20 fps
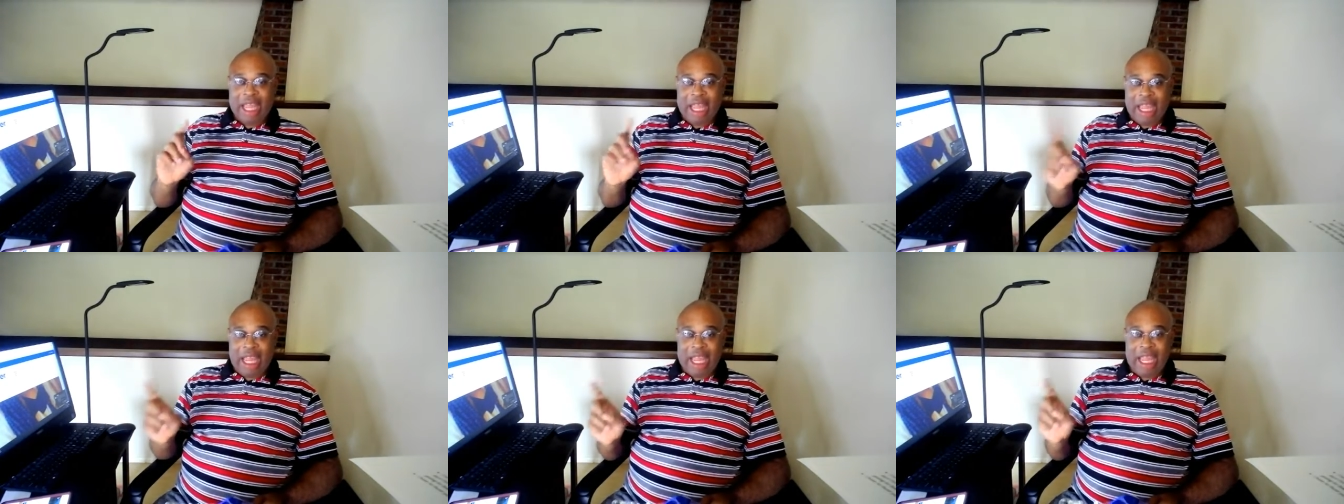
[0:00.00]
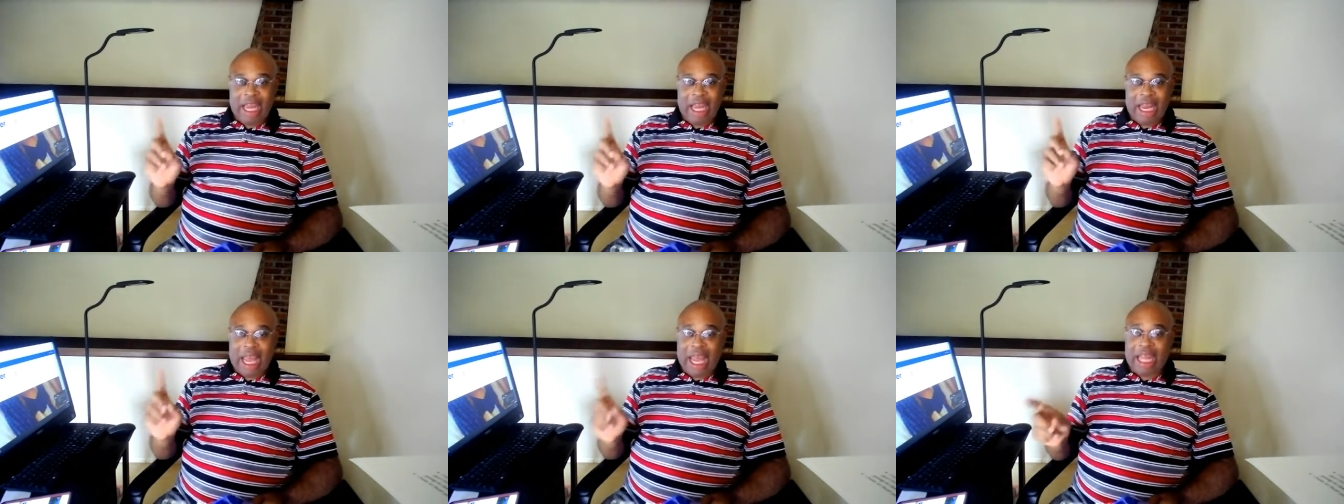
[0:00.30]

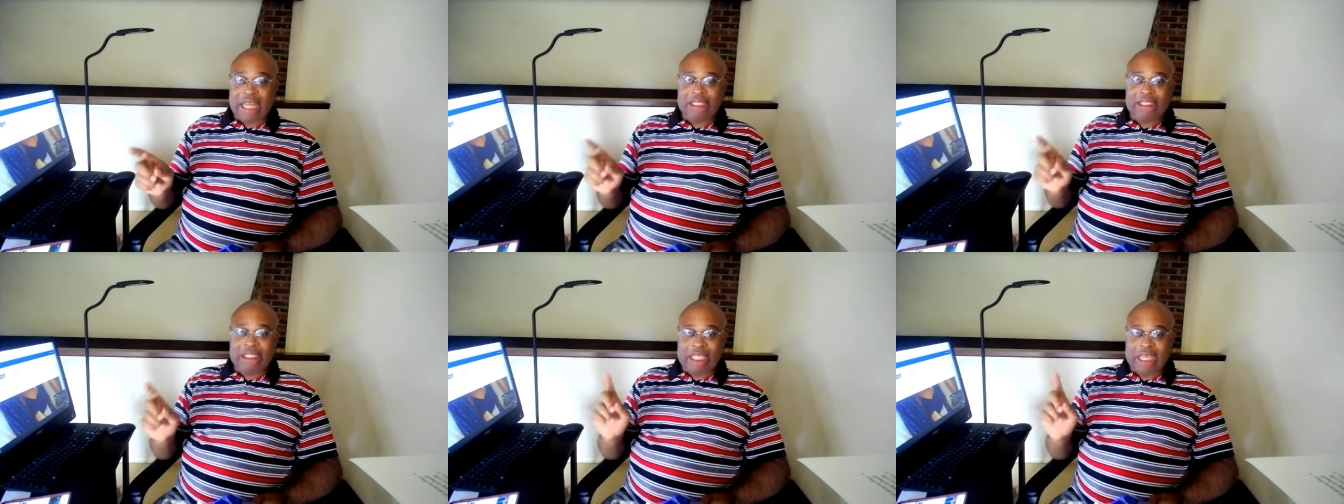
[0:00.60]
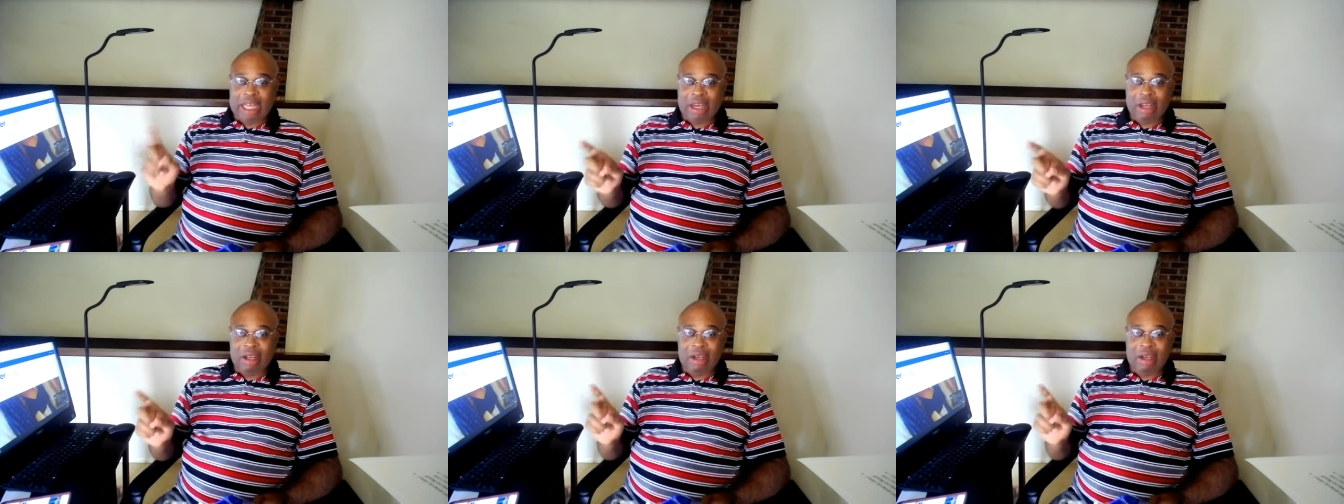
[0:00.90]
And actually,
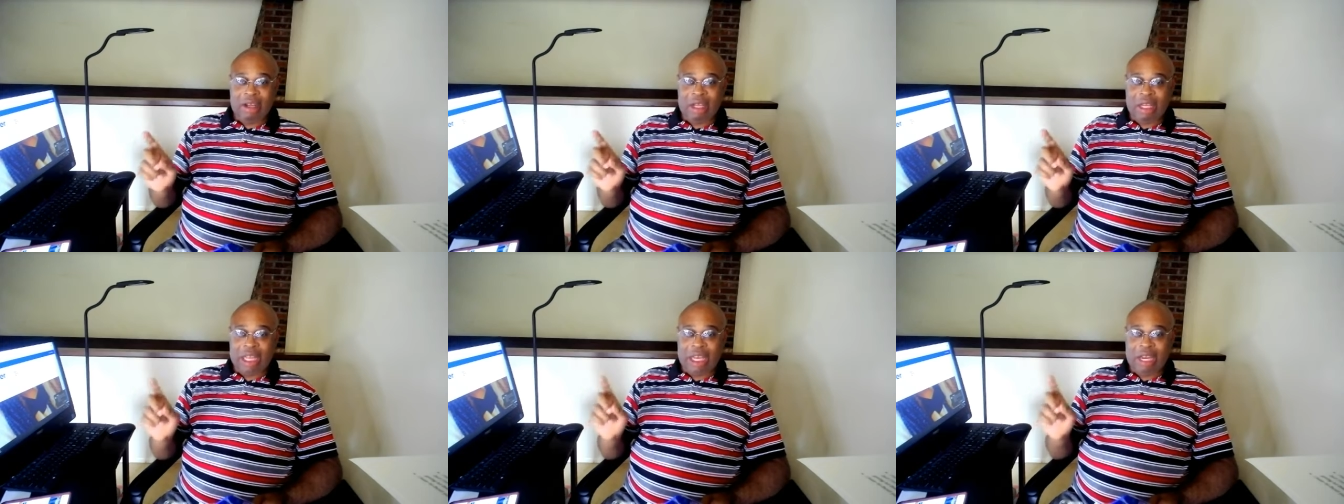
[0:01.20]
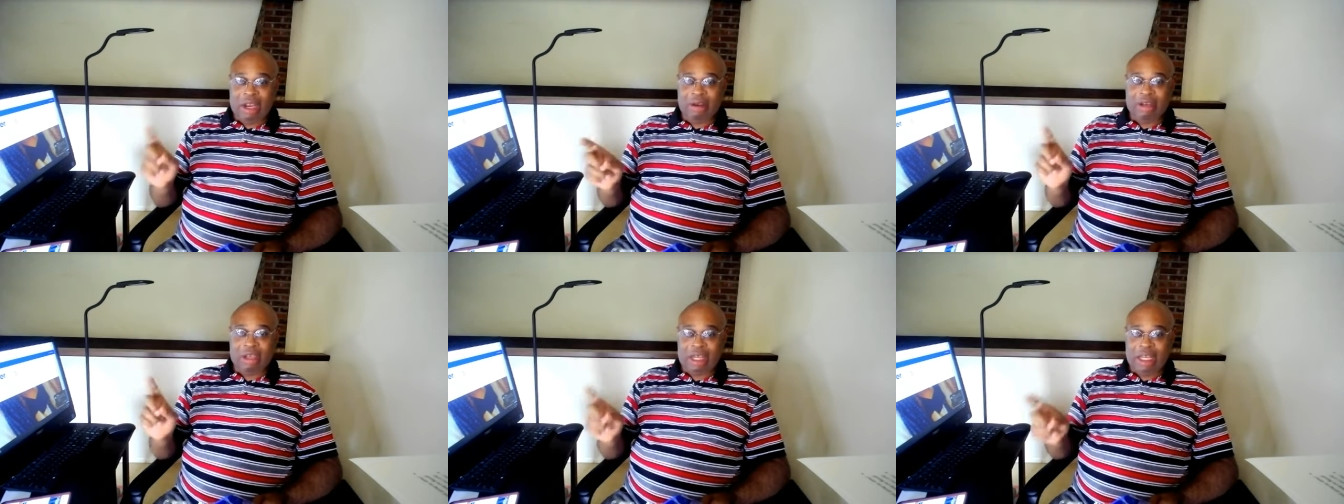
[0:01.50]
here,
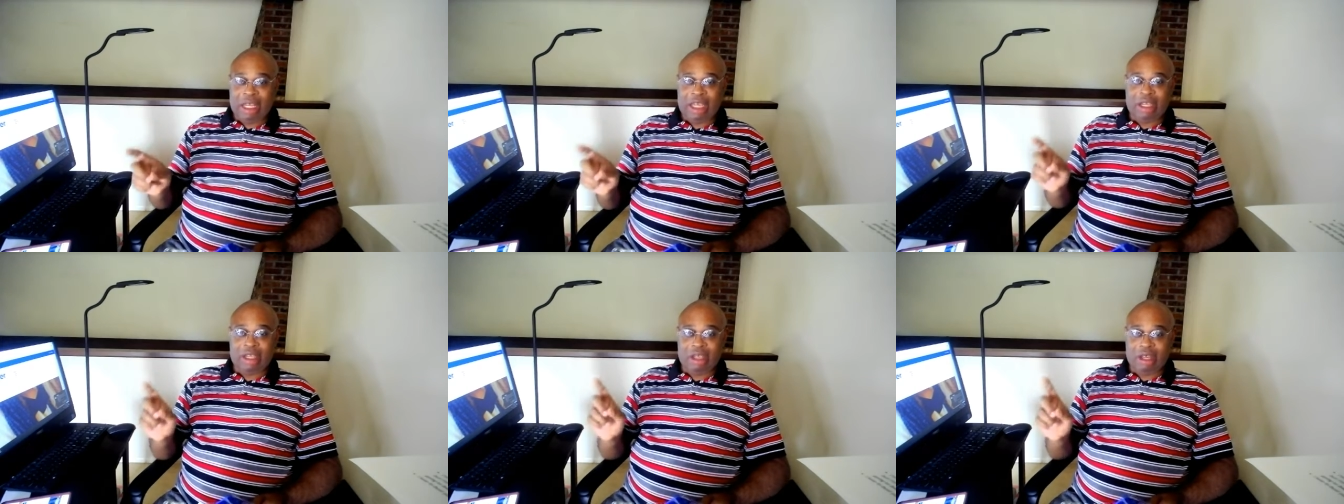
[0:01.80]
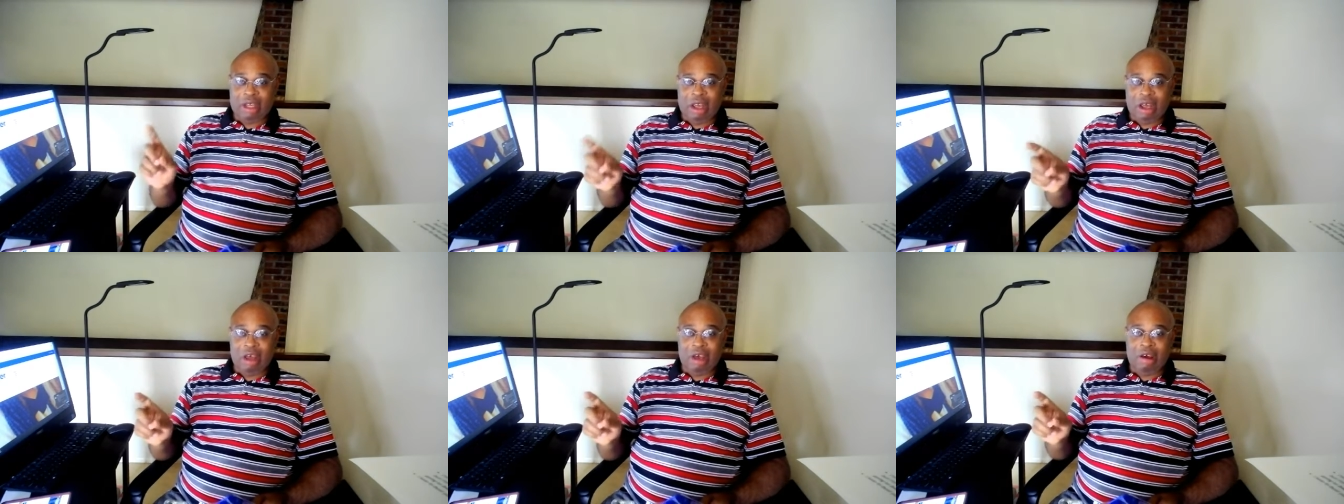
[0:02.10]
here's a list
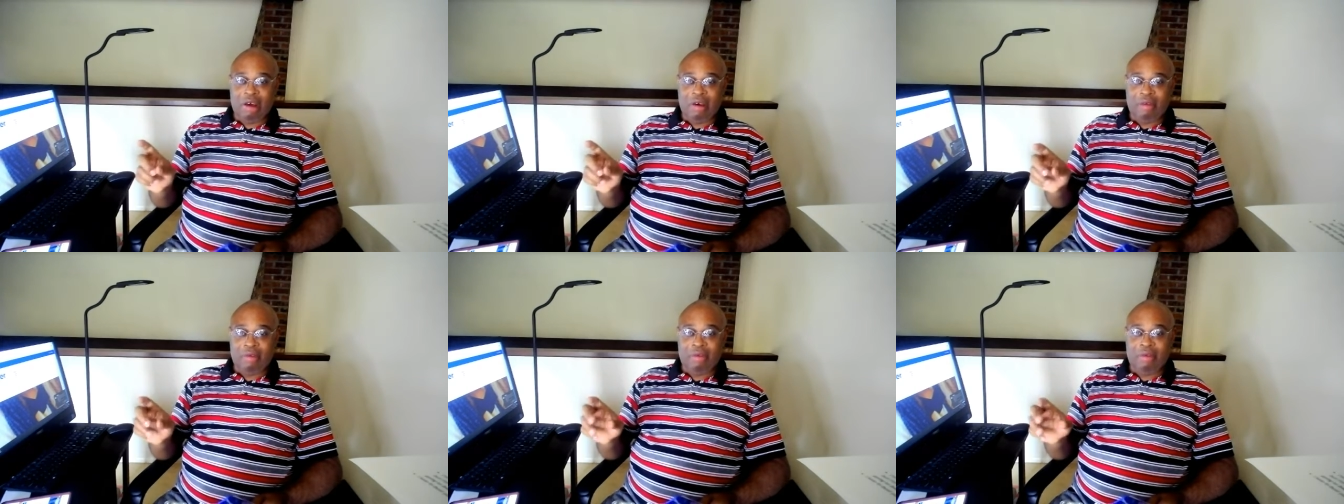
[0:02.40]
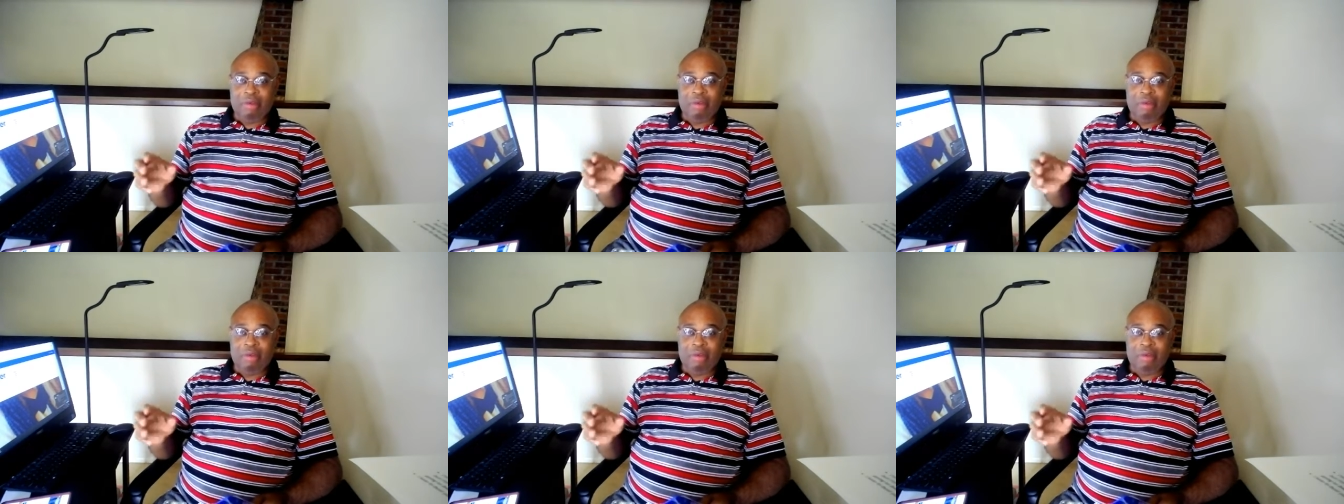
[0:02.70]
of,